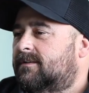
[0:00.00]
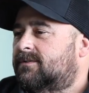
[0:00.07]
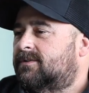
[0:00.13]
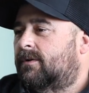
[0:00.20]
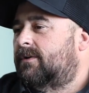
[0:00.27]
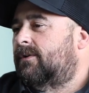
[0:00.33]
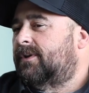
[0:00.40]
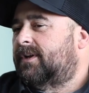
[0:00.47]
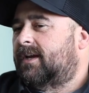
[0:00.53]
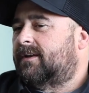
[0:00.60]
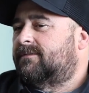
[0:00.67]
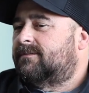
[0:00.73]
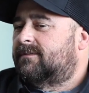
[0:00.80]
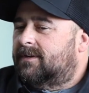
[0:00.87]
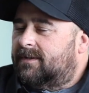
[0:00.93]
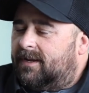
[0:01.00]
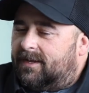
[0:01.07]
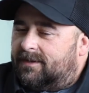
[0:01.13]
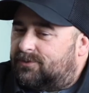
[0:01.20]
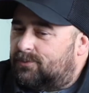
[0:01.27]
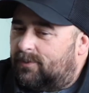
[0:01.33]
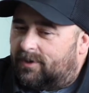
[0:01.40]
So it
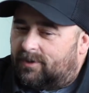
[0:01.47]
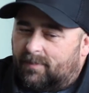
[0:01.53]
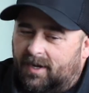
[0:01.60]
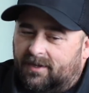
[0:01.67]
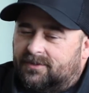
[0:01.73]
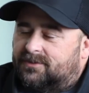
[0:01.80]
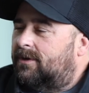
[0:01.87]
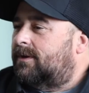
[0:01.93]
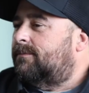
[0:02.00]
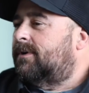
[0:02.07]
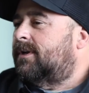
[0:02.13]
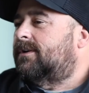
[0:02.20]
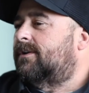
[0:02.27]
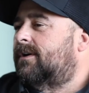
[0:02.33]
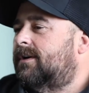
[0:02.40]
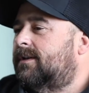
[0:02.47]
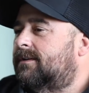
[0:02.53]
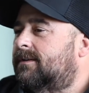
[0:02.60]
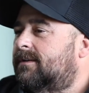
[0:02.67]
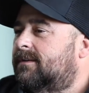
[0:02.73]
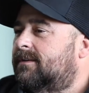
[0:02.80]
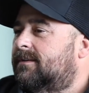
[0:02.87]
had 200 miles on it when I got it.
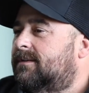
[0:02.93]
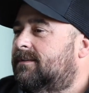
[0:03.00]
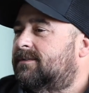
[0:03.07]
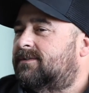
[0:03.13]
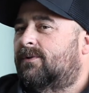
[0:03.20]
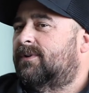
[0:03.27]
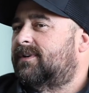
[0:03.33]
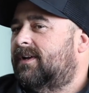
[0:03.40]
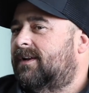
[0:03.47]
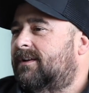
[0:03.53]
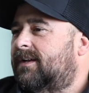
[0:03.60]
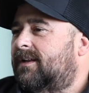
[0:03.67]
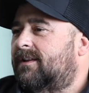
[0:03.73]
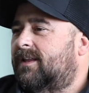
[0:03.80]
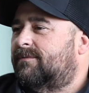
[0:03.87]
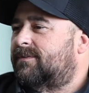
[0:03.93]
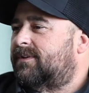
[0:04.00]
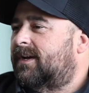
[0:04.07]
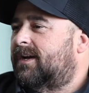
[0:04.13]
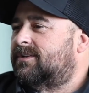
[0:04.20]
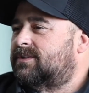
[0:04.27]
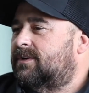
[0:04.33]
It's only got like
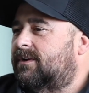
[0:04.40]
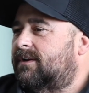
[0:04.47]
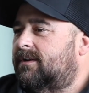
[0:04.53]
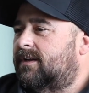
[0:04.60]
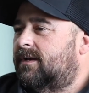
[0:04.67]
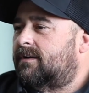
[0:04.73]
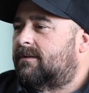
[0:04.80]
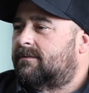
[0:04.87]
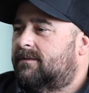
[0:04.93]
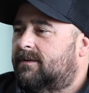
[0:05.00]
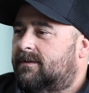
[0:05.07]
11,000 on it now.